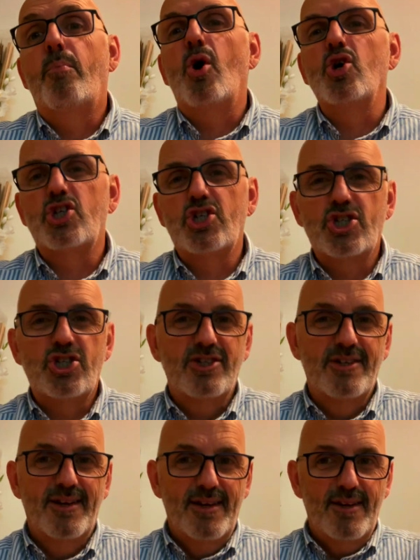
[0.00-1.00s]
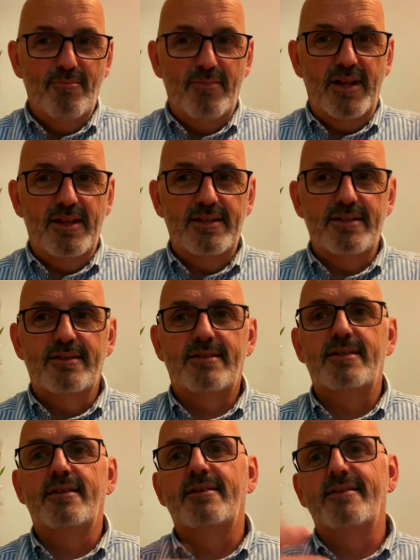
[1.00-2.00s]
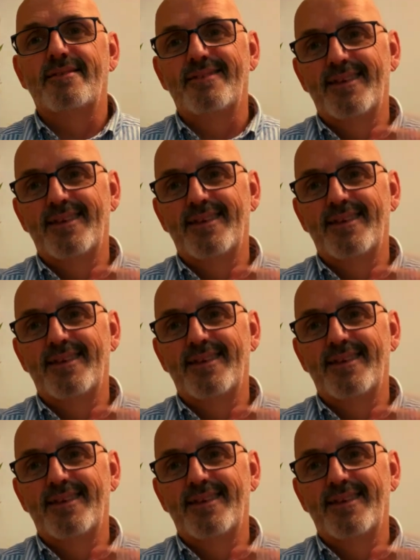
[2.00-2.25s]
posh buildings in